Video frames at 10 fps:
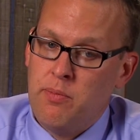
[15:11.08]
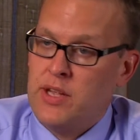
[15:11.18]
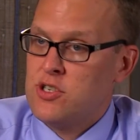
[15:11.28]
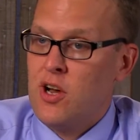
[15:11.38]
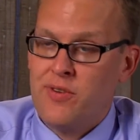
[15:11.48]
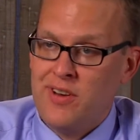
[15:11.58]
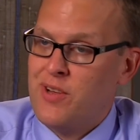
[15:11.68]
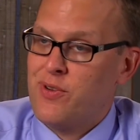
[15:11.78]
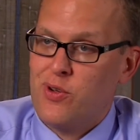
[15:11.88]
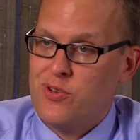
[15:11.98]
That's often a
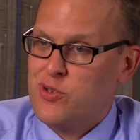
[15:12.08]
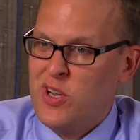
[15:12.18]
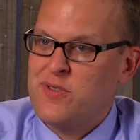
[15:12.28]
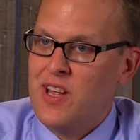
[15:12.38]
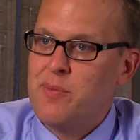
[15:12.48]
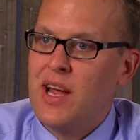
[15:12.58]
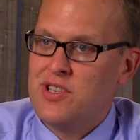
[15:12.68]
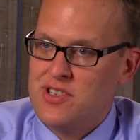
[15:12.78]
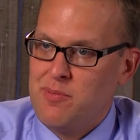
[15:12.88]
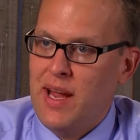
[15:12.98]
difficult choice for that
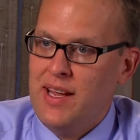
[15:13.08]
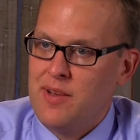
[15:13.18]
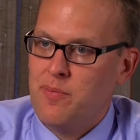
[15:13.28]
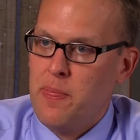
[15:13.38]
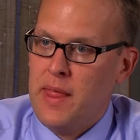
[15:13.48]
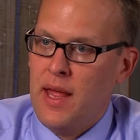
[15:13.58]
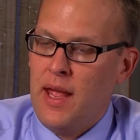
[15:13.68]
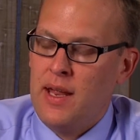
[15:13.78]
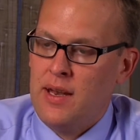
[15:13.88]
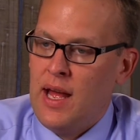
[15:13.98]
patient to make.
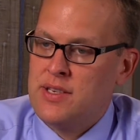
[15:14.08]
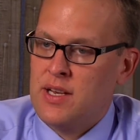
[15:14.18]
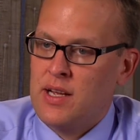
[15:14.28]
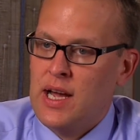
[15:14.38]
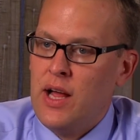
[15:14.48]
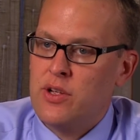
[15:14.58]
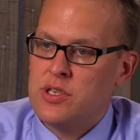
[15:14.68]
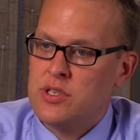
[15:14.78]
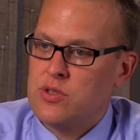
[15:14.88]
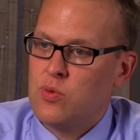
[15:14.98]
And as an
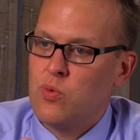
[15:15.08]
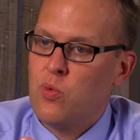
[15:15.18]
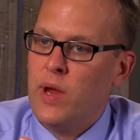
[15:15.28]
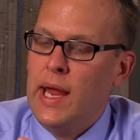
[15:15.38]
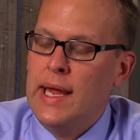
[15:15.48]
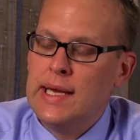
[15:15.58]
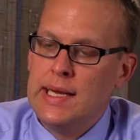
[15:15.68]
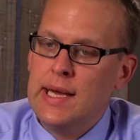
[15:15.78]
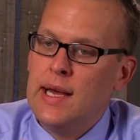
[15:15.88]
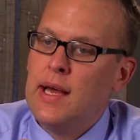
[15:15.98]
oncologist, we
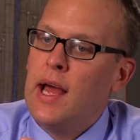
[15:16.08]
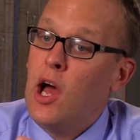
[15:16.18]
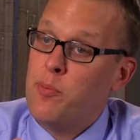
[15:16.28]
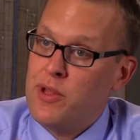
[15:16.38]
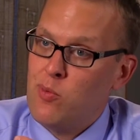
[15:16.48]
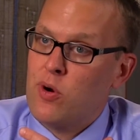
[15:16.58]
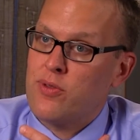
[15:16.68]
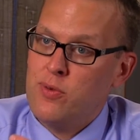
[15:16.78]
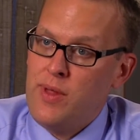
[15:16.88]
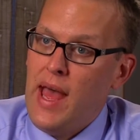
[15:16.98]
help them work
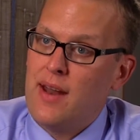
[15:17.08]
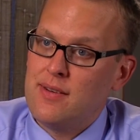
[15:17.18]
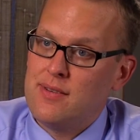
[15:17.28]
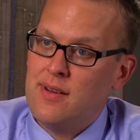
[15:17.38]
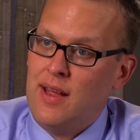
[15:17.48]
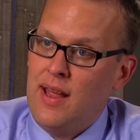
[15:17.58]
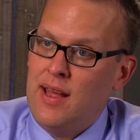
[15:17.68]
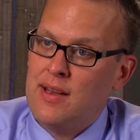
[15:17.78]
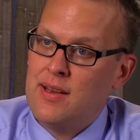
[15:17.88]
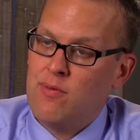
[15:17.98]
through that
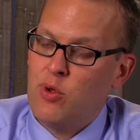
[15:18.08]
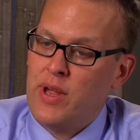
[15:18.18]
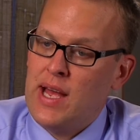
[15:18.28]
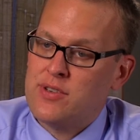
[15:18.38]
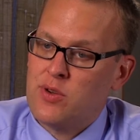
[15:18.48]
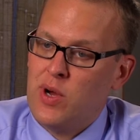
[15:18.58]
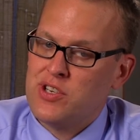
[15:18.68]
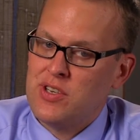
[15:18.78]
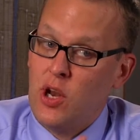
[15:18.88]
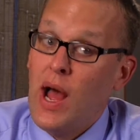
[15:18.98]
and really ask the
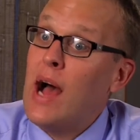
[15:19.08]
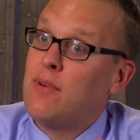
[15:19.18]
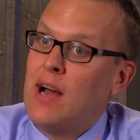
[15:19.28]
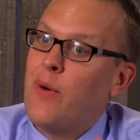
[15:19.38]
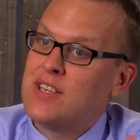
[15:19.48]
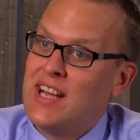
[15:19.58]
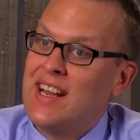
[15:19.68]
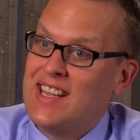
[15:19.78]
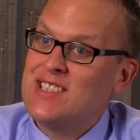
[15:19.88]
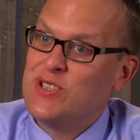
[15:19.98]
question, how
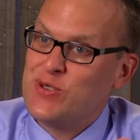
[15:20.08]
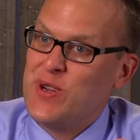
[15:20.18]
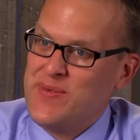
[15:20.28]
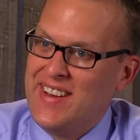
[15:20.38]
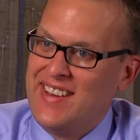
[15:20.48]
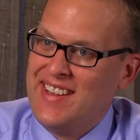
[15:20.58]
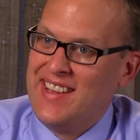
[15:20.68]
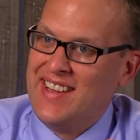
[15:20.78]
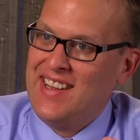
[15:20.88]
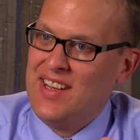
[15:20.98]
exciting is this treatment?
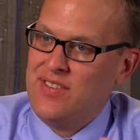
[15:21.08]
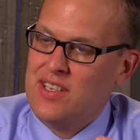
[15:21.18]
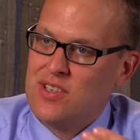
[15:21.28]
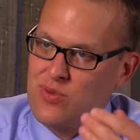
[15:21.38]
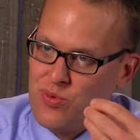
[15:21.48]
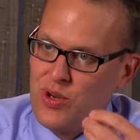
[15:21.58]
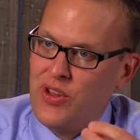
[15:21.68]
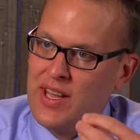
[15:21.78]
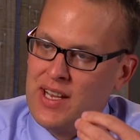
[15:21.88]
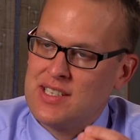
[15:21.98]
If this is
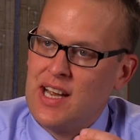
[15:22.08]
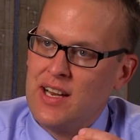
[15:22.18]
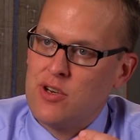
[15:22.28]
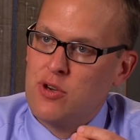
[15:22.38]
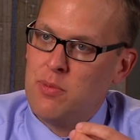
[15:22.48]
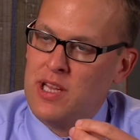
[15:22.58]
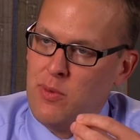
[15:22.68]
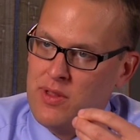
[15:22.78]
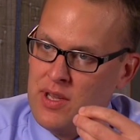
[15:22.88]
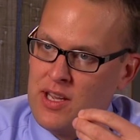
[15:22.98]
really an exciting treatment that
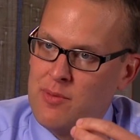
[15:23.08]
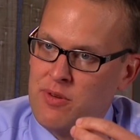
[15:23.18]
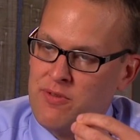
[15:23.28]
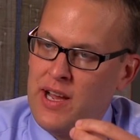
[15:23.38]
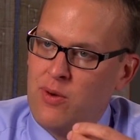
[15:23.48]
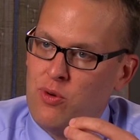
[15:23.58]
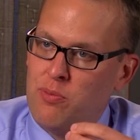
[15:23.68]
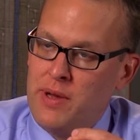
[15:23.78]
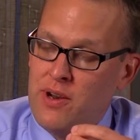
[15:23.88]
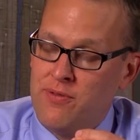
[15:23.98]
we think can provide real
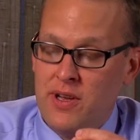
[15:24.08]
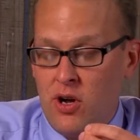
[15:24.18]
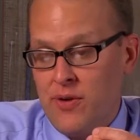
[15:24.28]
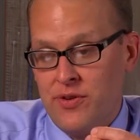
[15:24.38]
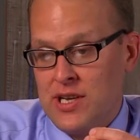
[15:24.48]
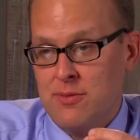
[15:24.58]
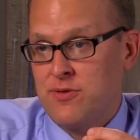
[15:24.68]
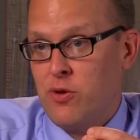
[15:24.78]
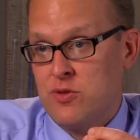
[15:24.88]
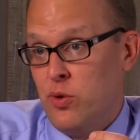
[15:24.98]
benefit, oftentimes
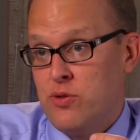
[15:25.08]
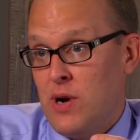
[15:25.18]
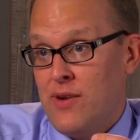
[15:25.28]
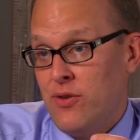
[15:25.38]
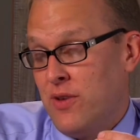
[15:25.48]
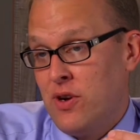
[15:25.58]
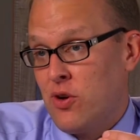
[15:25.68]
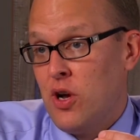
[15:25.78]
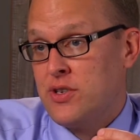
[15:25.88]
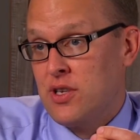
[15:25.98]
folks will travel even
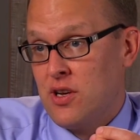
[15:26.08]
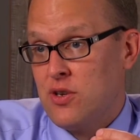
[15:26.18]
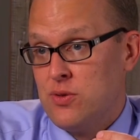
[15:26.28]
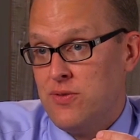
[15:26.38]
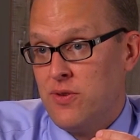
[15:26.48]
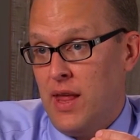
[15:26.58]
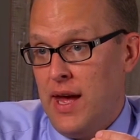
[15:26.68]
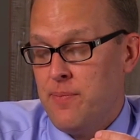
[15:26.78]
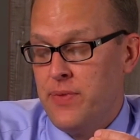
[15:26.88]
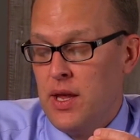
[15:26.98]
across the country for
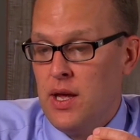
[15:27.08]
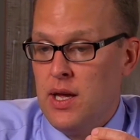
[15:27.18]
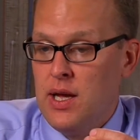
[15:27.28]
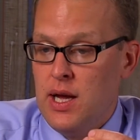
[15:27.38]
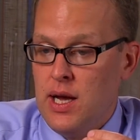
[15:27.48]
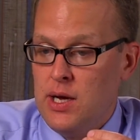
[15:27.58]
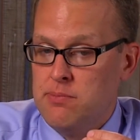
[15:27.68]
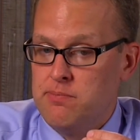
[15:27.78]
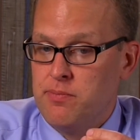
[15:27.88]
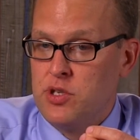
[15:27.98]
that.
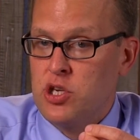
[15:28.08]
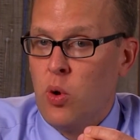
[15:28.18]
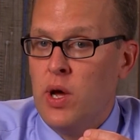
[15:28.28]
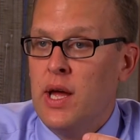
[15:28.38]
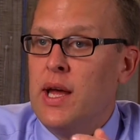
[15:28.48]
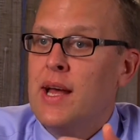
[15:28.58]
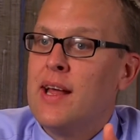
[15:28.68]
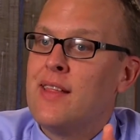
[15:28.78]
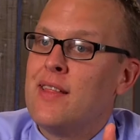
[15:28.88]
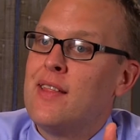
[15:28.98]
So
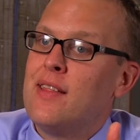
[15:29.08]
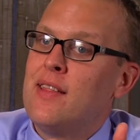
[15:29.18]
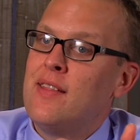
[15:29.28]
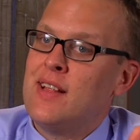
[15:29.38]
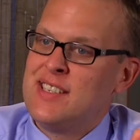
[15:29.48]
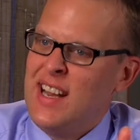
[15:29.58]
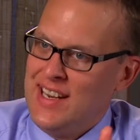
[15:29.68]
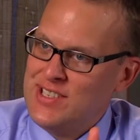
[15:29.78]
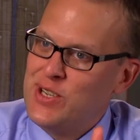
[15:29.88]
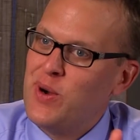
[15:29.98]
that's not an
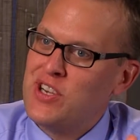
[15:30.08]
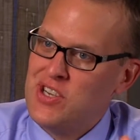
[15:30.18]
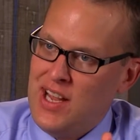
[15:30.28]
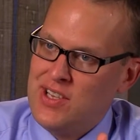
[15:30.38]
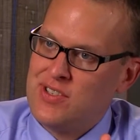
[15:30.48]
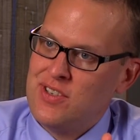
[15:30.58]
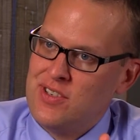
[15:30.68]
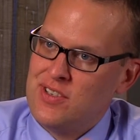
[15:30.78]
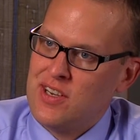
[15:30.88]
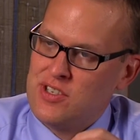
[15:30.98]
easy question to answer
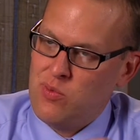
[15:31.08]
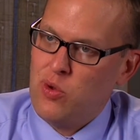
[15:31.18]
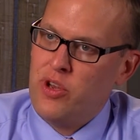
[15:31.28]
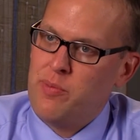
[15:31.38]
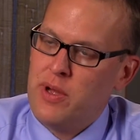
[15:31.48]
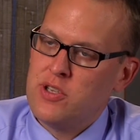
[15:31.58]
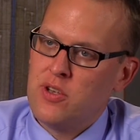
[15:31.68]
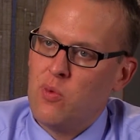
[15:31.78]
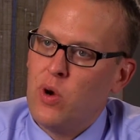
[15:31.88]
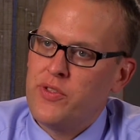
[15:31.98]
because it really depends
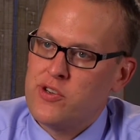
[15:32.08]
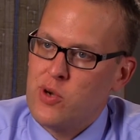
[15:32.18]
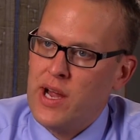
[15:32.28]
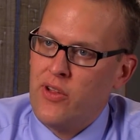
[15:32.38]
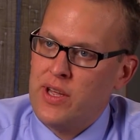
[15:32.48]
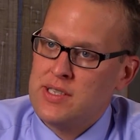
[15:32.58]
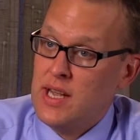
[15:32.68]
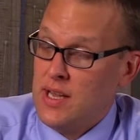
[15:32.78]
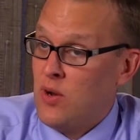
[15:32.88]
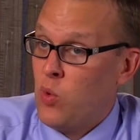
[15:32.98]
on what the trial is
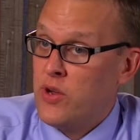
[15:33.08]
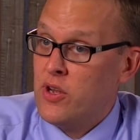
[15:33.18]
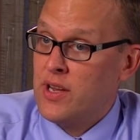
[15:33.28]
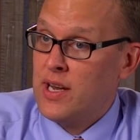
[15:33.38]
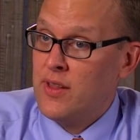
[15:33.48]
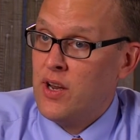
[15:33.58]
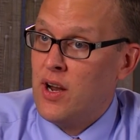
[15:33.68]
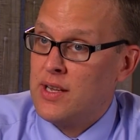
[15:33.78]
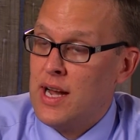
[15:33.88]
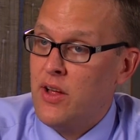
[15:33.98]
and where they're getting their
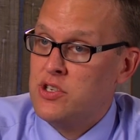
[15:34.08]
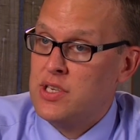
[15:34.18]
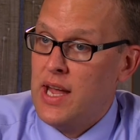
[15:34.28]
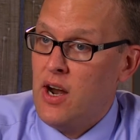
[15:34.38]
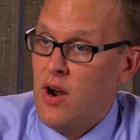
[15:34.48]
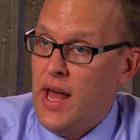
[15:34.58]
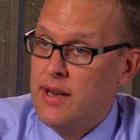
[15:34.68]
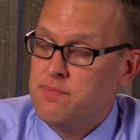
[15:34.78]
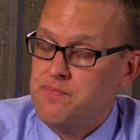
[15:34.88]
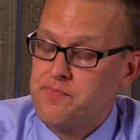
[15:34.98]
oncology care at.